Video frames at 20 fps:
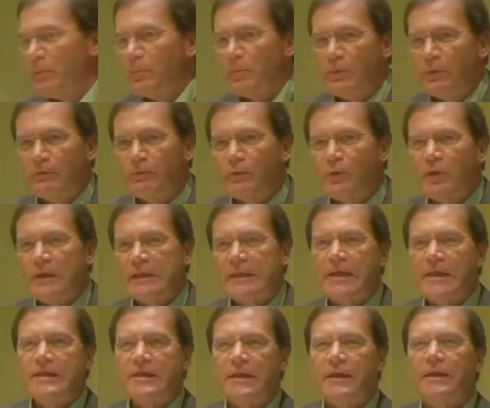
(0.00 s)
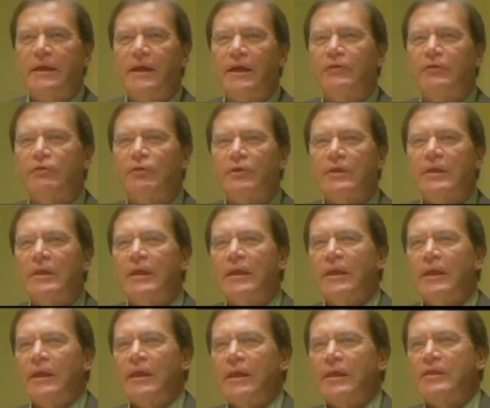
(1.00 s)
Before he does that, I should
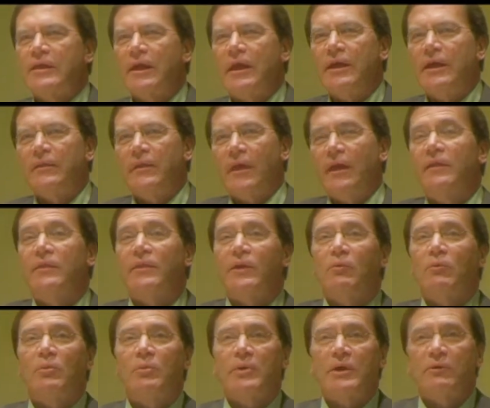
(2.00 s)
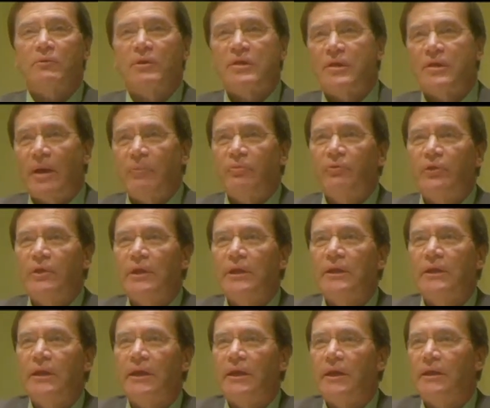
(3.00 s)
say that there will be a
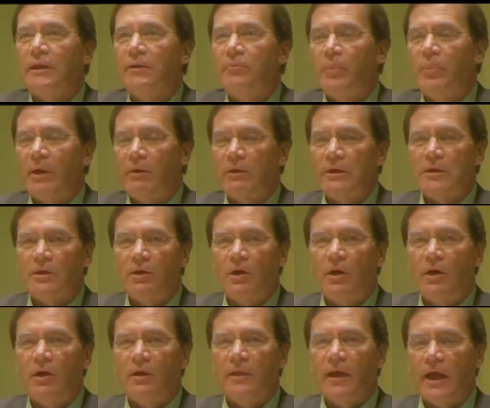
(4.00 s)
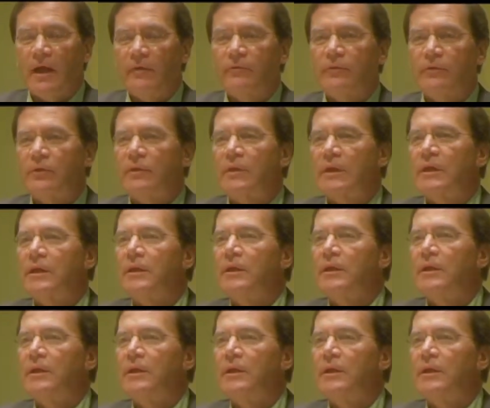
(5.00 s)
reception in Parrington Hall after the